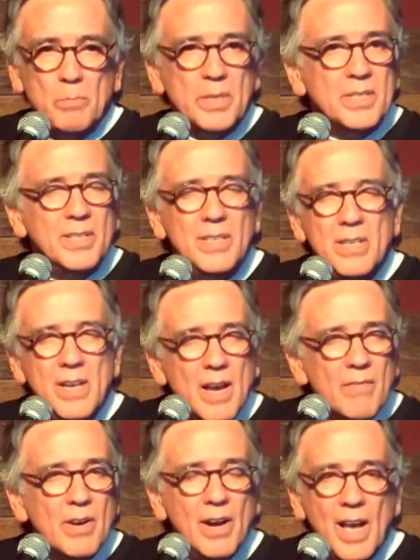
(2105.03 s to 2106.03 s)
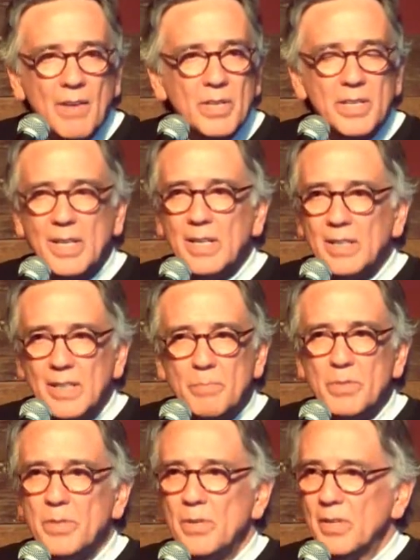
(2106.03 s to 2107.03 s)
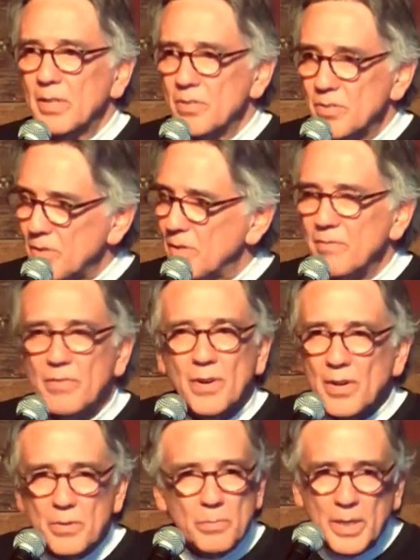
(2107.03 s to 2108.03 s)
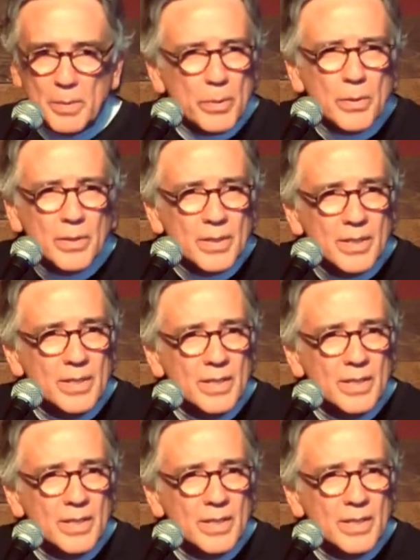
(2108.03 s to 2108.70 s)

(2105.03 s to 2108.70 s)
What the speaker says: but to never have it eclipse your concern for other people.